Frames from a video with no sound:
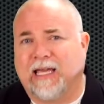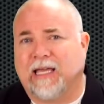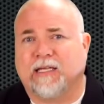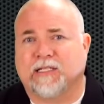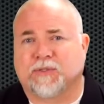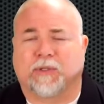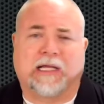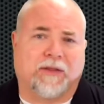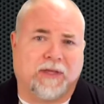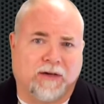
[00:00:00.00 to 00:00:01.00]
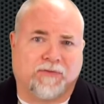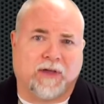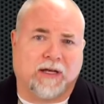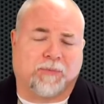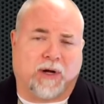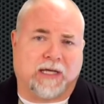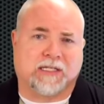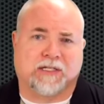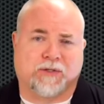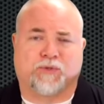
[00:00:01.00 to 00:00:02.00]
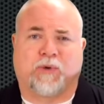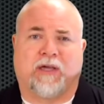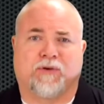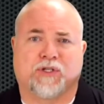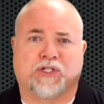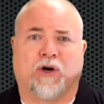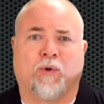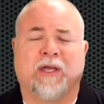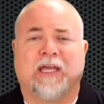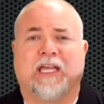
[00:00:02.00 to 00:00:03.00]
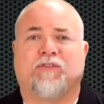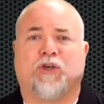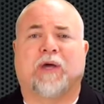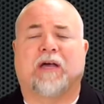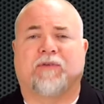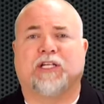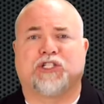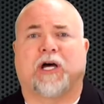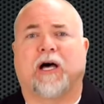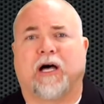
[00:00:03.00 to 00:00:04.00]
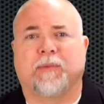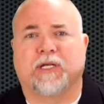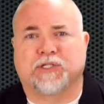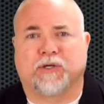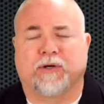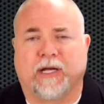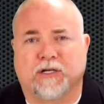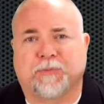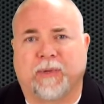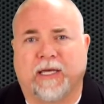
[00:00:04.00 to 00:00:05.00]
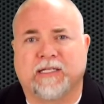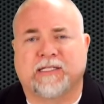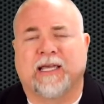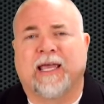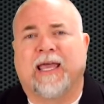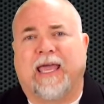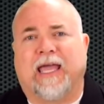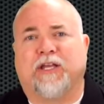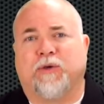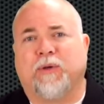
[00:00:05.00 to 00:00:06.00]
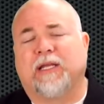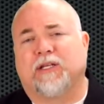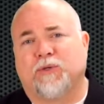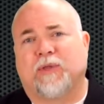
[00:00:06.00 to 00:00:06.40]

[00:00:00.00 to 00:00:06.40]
days to allow the FAA to process those waivers. So if you have a job in a certain airspace and you need to do